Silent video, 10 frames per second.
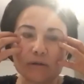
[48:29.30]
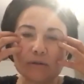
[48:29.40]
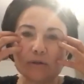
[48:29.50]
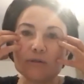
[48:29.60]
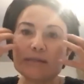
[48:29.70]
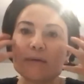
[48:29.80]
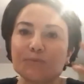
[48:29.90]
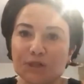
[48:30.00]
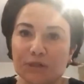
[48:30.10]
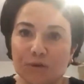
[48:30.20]

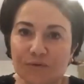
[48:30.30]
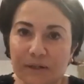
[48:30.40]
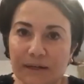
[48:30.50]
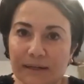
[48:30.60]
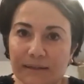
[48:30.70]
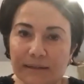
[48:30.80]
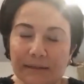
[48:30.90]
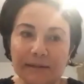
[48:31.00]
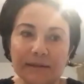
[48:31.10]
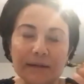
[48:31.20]
conception of reality,
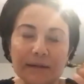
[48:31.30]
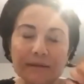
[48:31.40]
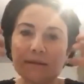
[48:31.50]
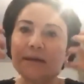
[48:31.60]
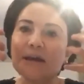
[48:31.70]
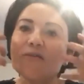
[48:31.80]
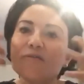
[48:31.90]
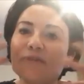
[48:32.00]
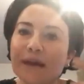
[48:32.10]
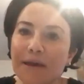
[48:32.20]
regarding
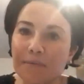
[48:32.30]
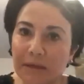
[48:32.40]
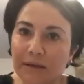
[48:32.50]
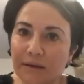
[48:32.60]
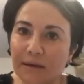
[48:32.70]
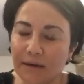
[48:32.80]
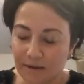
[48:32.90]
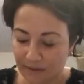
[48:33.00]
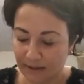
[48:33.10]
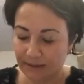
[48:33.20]
framing
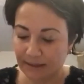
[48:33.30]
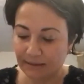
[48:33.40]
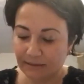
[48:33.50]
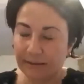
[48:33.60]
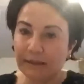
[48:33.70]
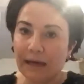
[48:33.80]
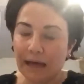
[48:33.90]
the reality.